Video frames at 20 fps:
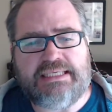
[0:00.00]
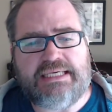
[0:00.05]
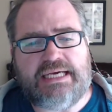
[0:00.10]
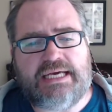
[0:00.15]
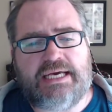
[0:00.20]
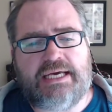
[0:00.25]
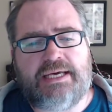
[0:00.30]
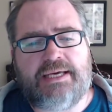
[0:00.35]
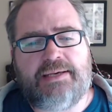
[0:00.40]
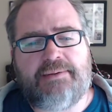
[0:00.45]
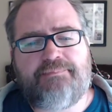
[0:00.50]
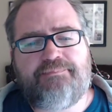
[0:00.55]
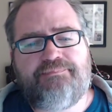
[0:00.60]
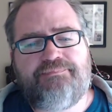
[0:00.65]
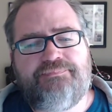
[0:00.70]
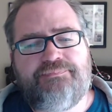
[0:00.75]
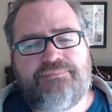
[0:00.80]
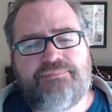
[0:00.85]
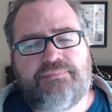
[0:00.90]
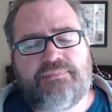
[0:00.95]

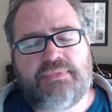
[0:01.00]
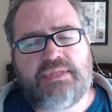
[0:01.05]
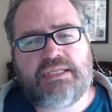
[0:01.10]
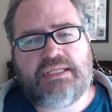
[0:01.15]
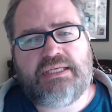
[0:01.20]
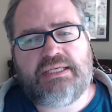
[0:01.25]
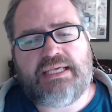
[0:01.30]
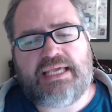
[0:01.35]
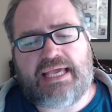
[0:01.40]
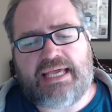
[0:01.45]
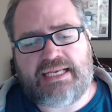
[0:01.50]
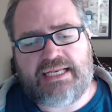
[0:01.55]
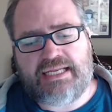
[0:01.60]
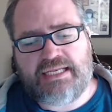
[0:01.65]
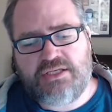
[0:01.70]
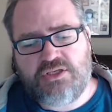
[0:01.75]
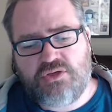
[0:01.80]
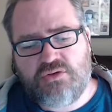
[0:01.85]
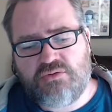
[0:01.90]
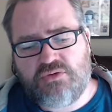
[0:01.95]
And in New